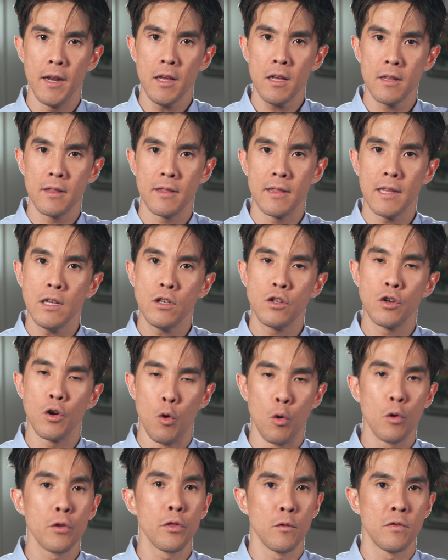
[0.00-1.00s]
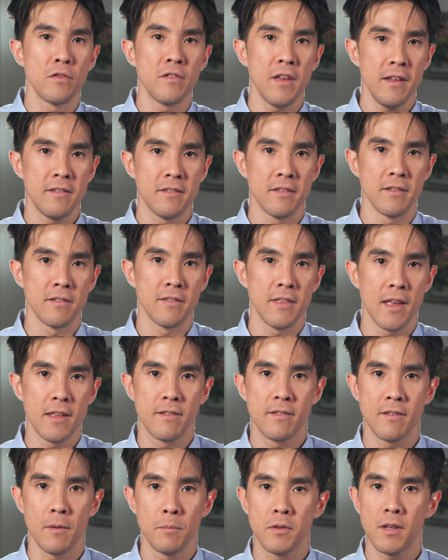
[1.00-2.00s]
And it can lead to orthostasis,
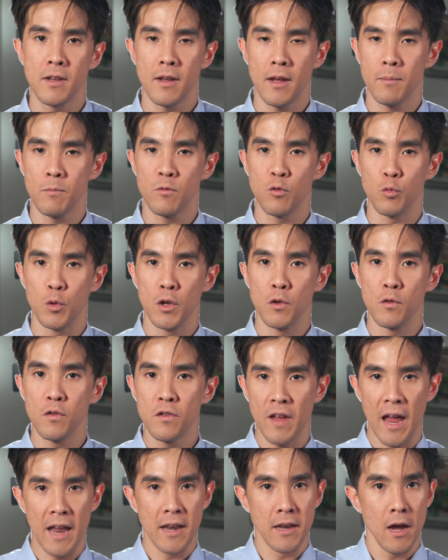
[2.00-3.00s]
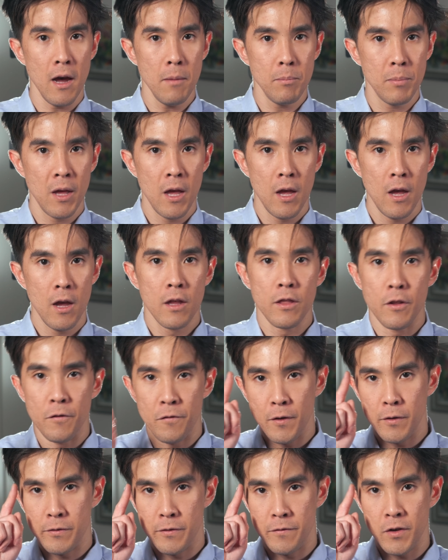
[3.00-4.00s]
that's sometimes when you stand up, the
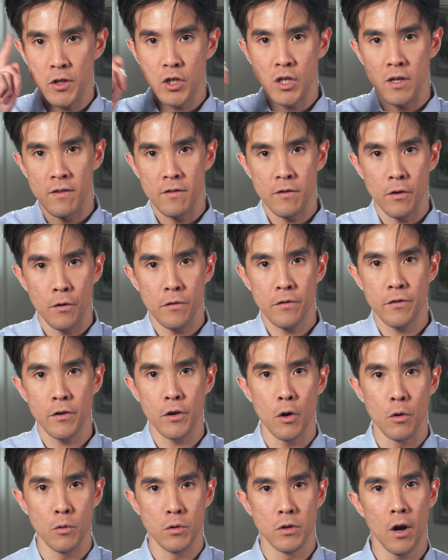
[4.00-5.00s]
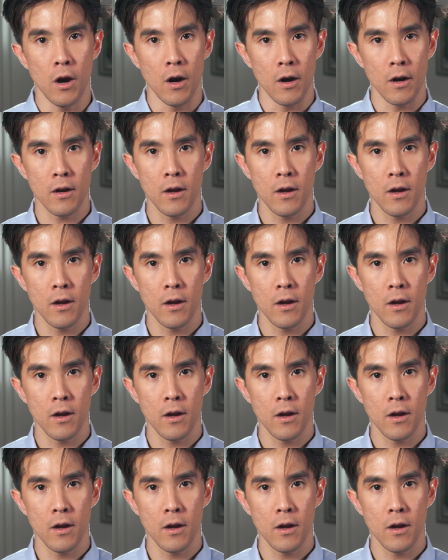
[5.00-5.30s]
field of vision starts to go dark.